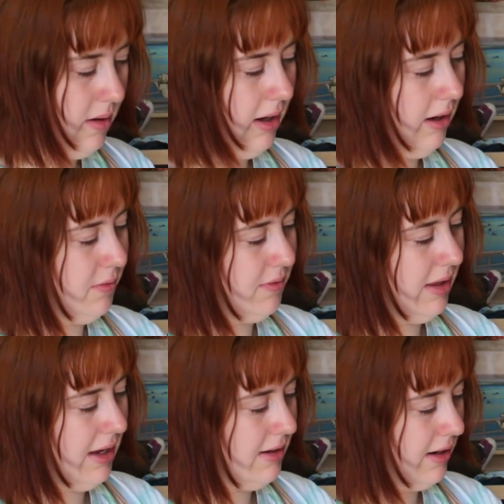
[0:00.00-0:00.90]
It comes
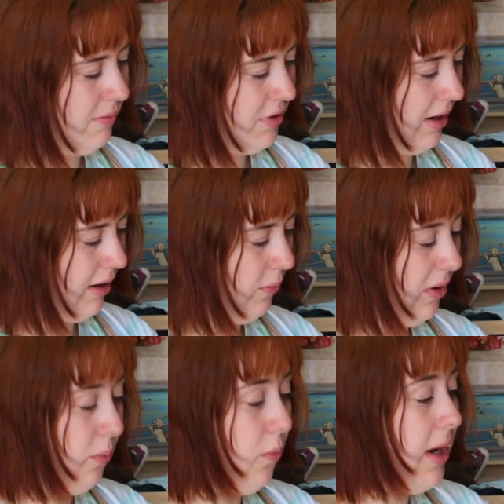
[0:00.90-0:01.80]
with a denim jacket
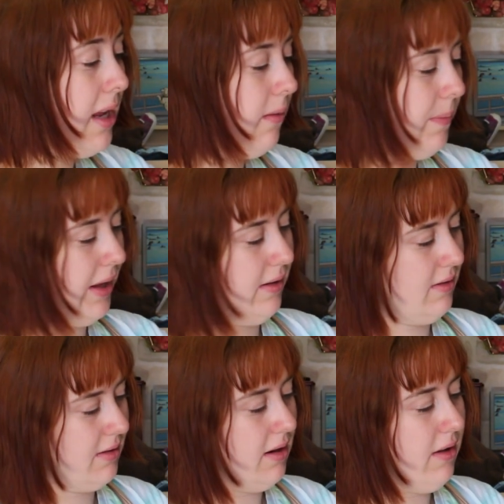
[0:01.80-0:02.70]
with real
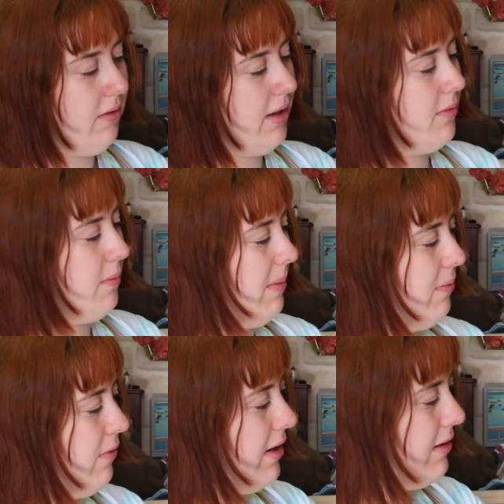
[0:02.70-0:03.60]
buttons. I thought these would be
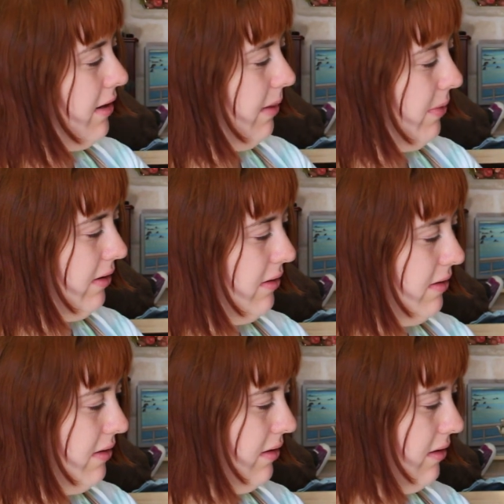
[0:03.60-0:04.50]
press study
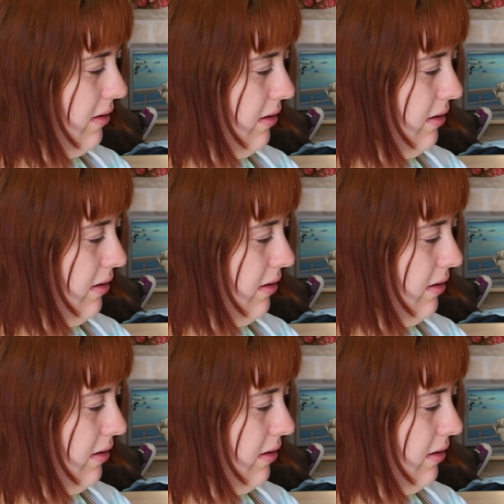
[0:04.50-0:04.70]
buttons.